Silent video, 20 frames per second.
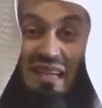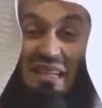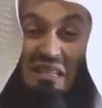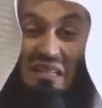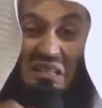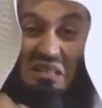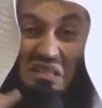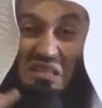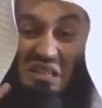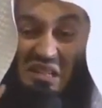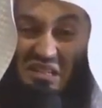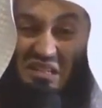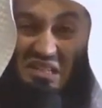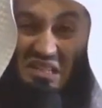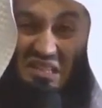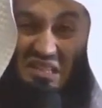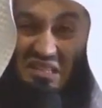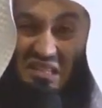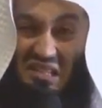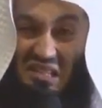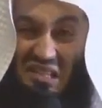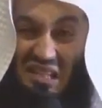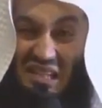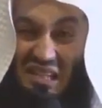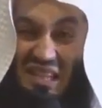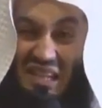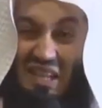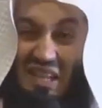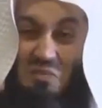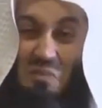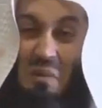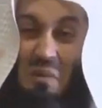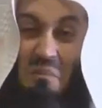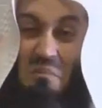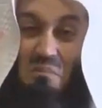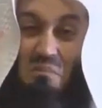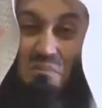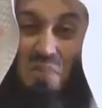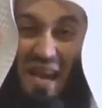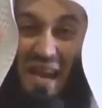a dirty turkey that has
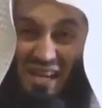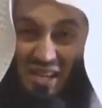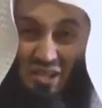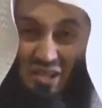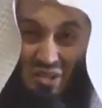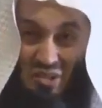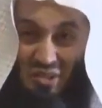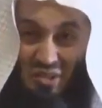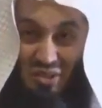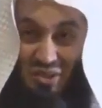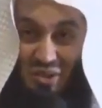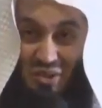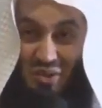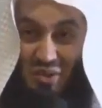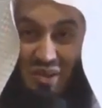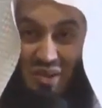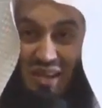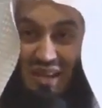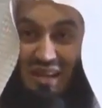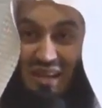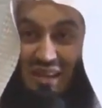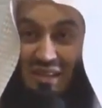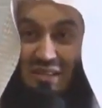been bashed, you know,